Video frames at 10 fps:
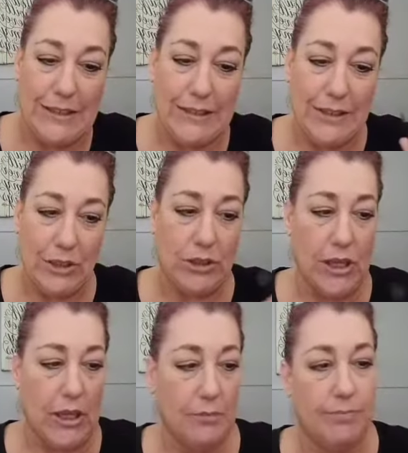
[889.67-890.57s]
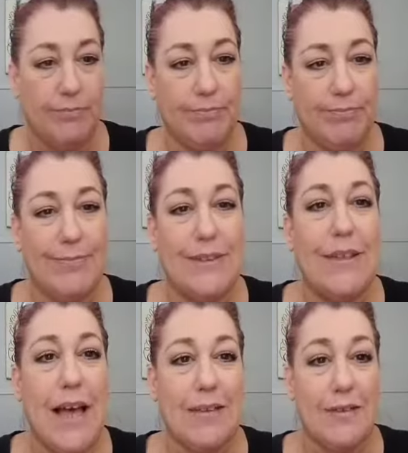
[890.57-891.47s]
a little
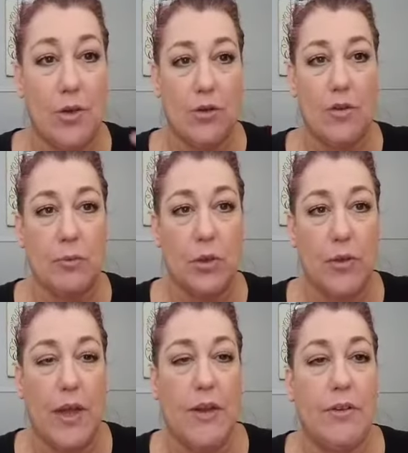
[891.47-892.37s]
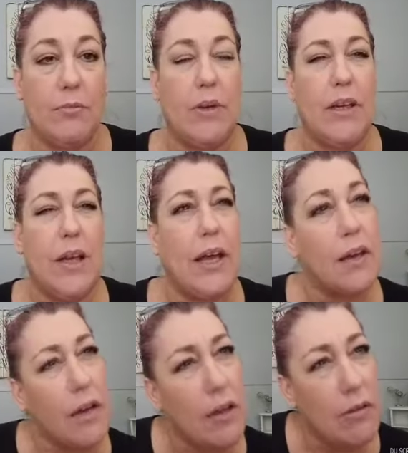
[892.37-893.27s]
less noticeable than being
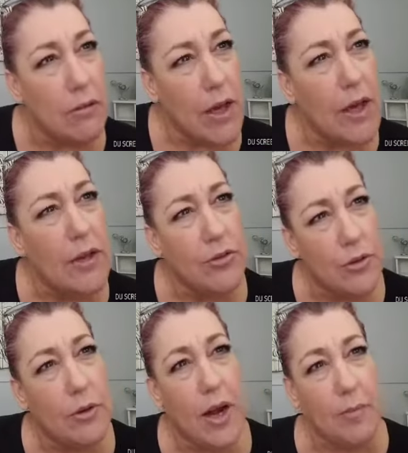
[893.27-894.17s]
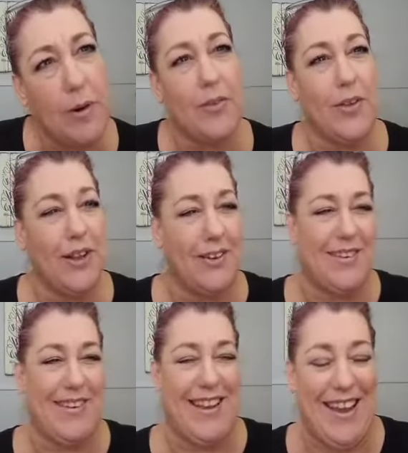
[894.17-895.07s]
like, oh, yeah, you drew your eyebrows on
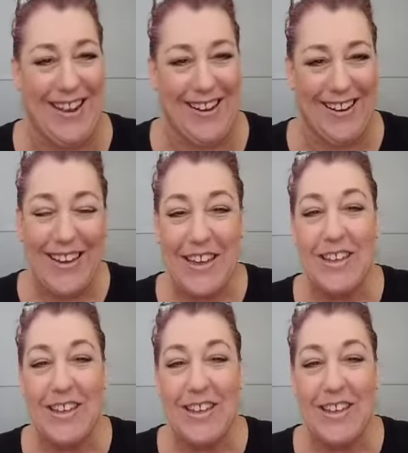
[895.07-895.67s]
today.